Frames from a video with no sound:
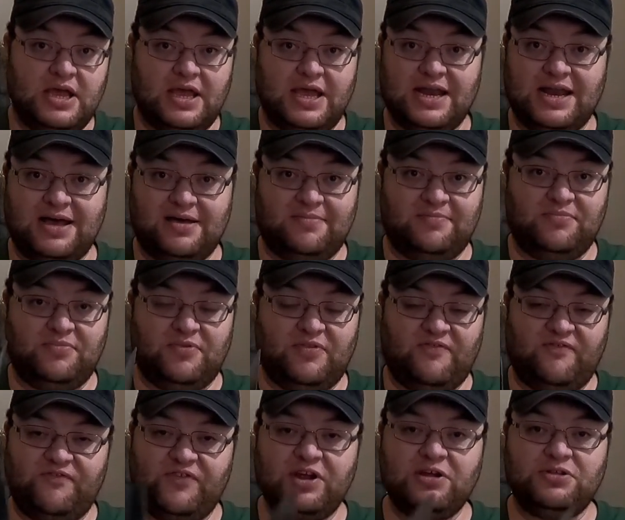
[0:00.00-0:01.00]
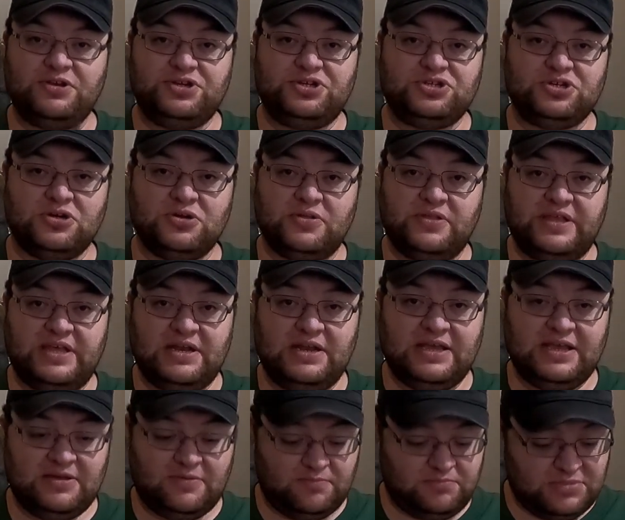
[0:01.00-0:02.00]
And I'm fairly sure that